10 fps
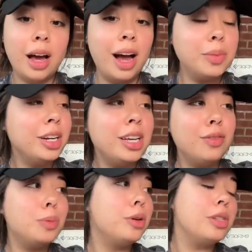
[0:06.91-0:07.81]
I'm going to
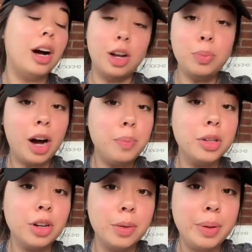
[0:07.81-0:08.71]
give the most
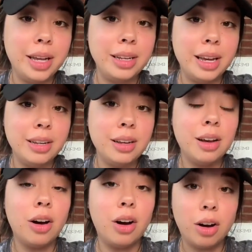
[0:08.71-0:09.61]
unpopular opinion
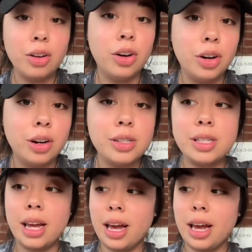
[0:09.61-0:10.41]
on hooks,